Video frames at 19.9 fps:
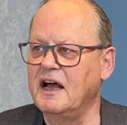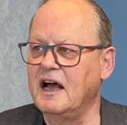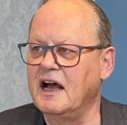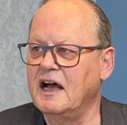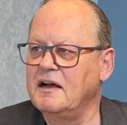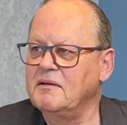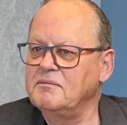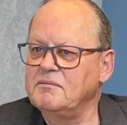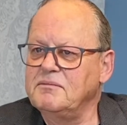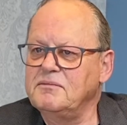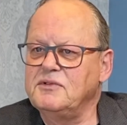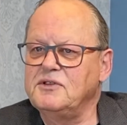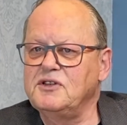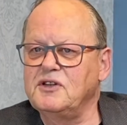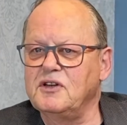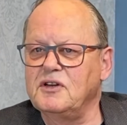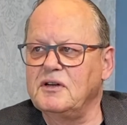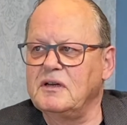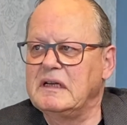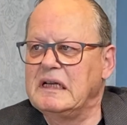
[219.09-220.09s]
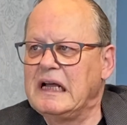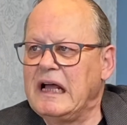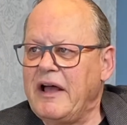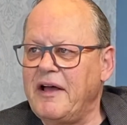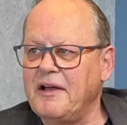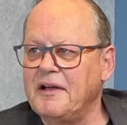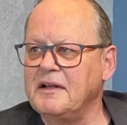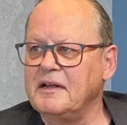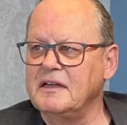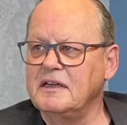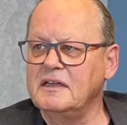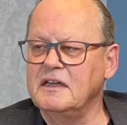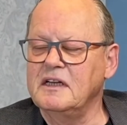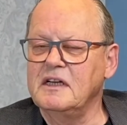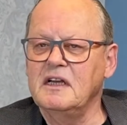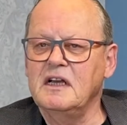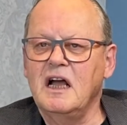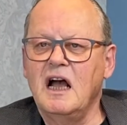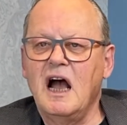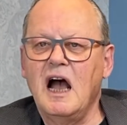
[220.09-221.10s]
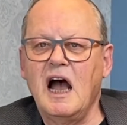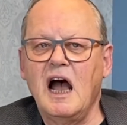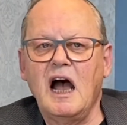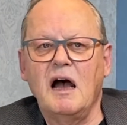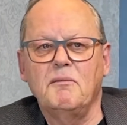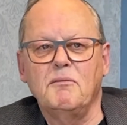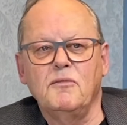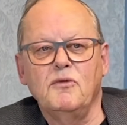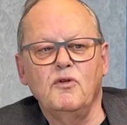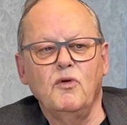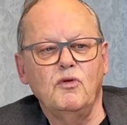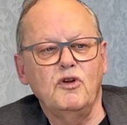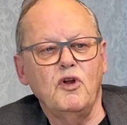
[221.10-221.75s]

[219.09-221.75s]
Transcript: about your mom and dad? Are they still?